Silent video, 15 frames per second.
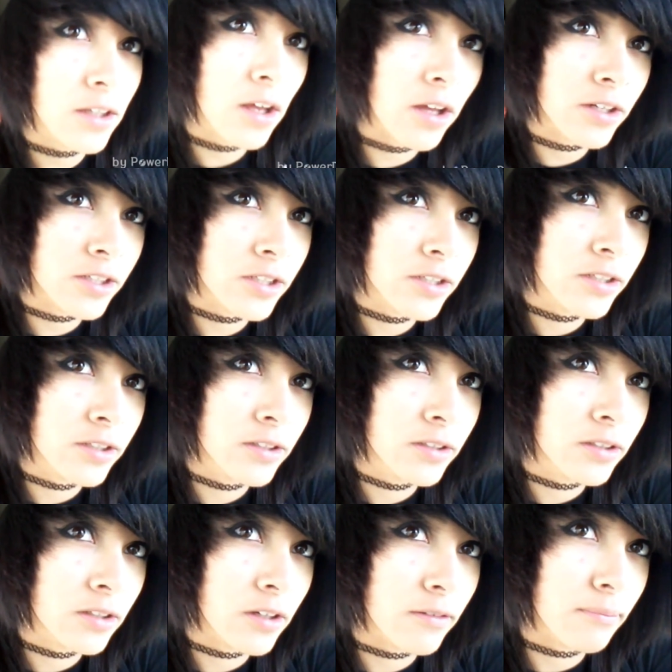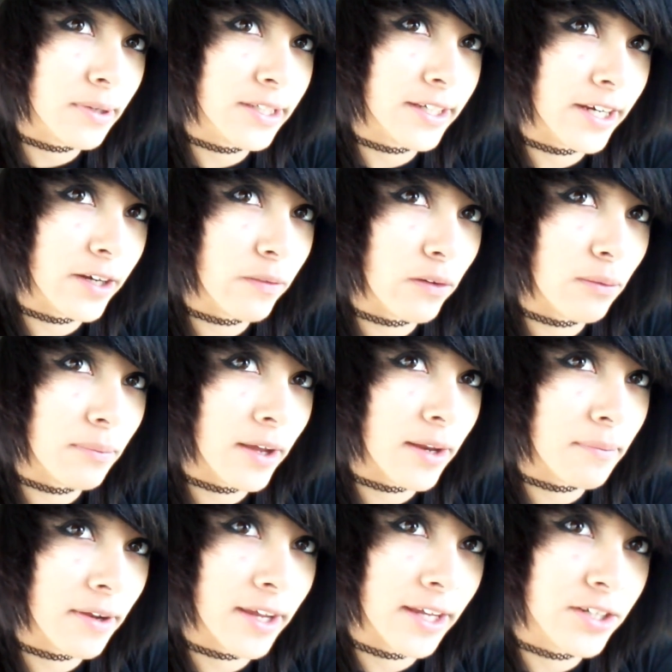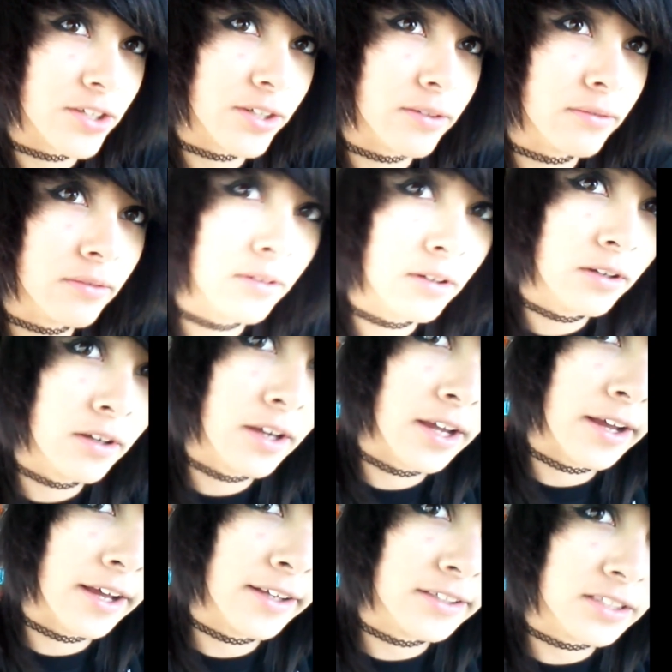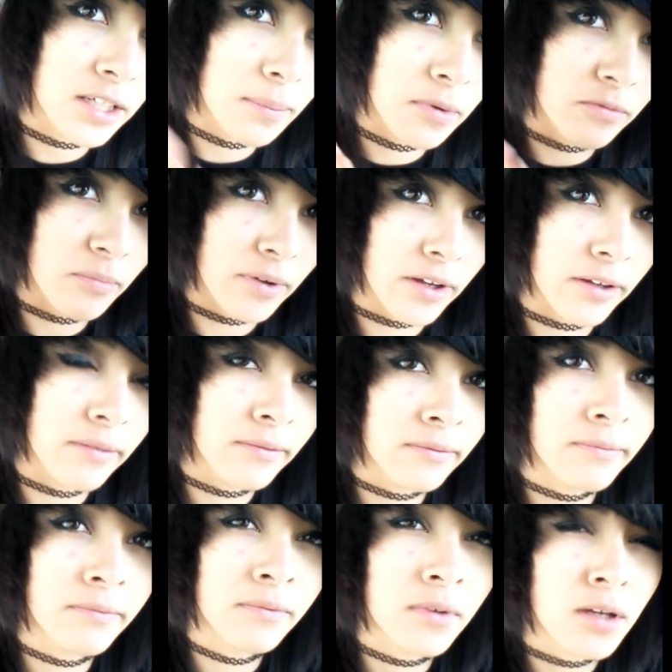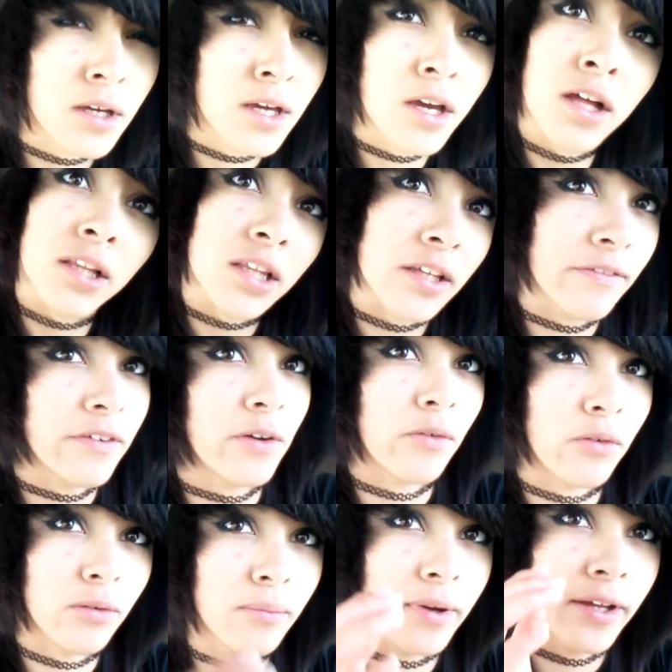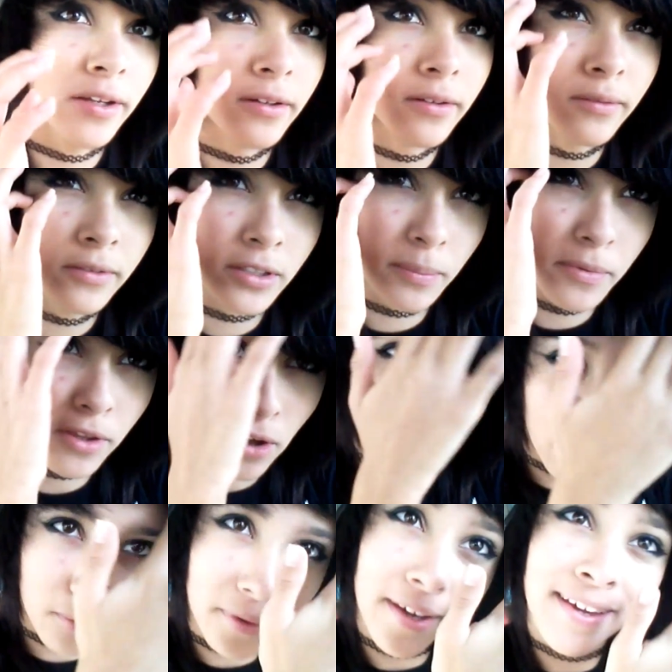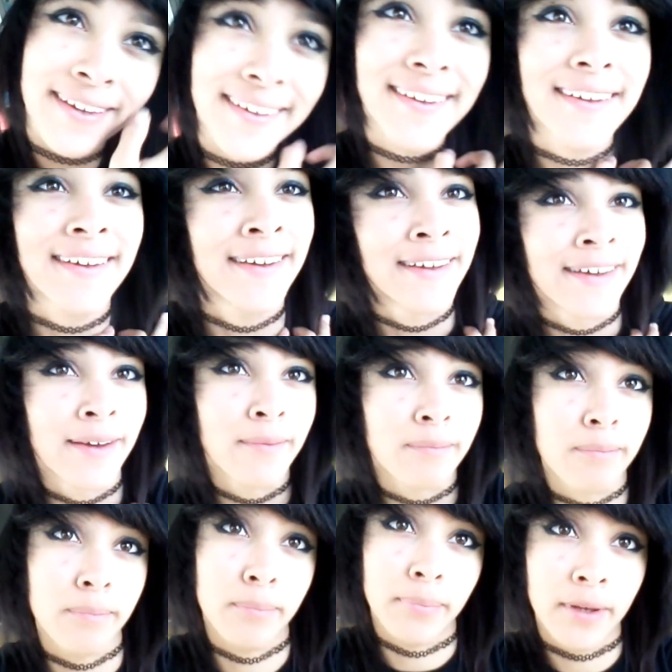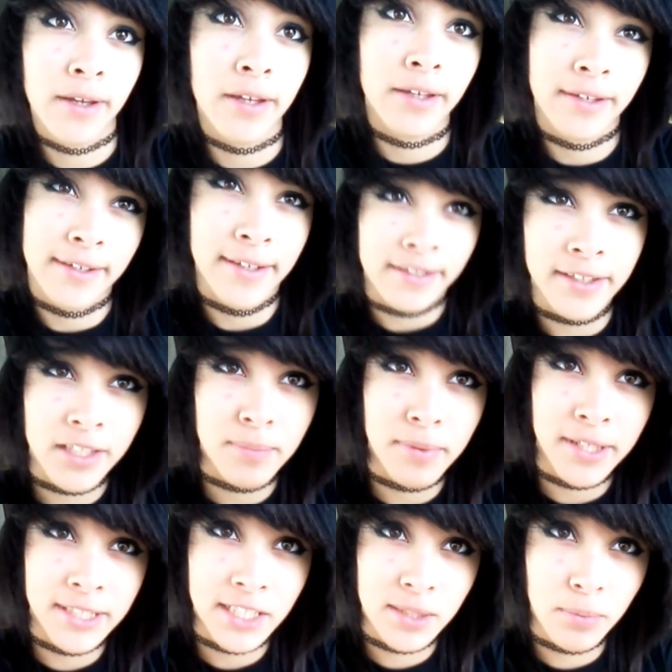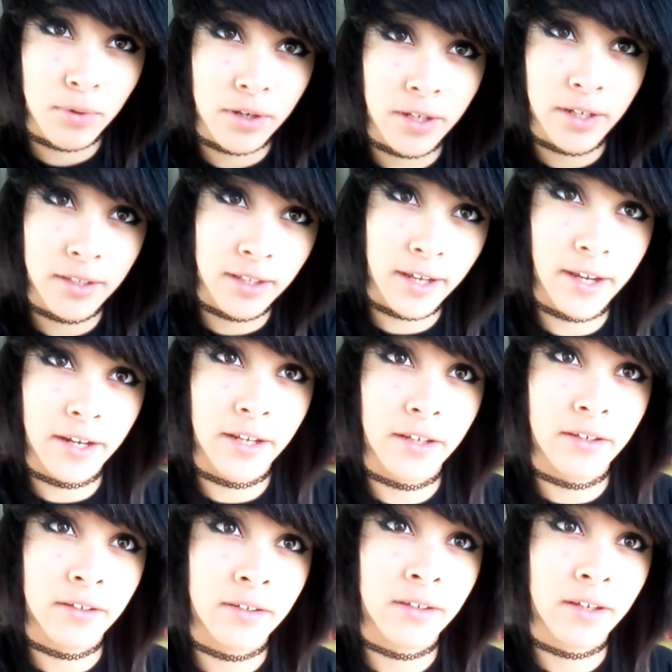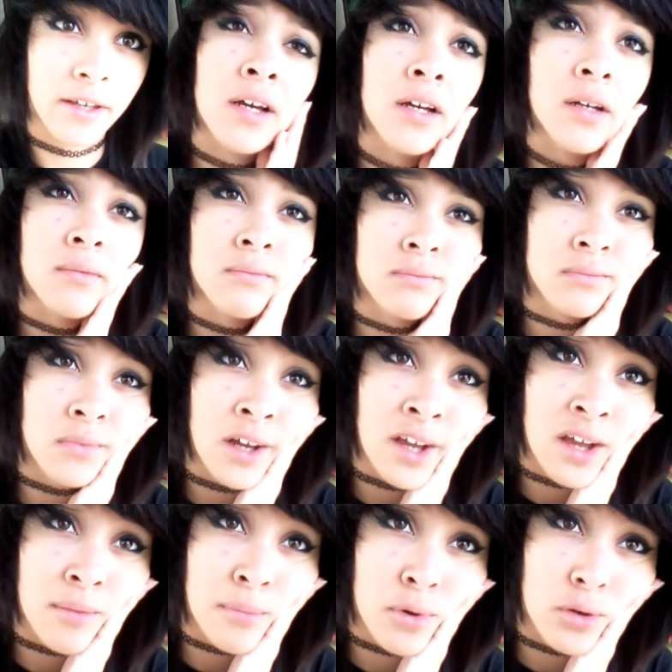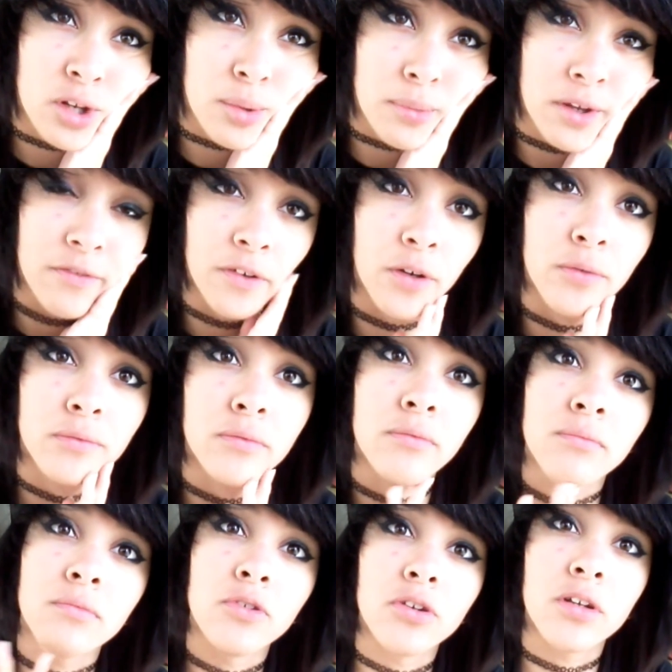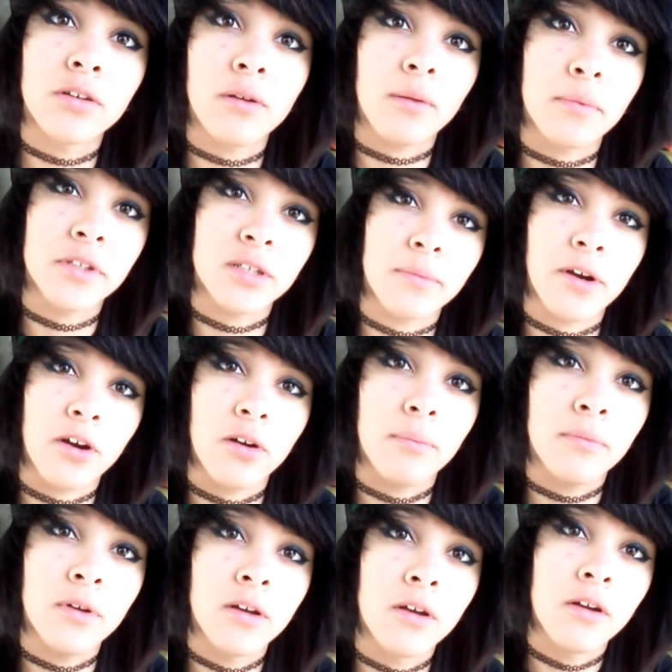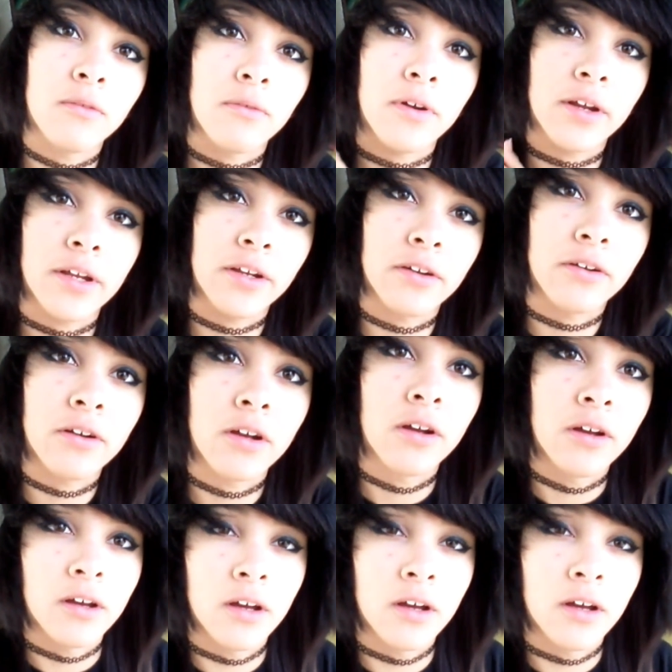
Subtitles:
a lot of my dining room and my kitchen and some of my living room and some of the hallway. But this place has pretty good lighting. I am holding my phone. You can probably see my arm right here.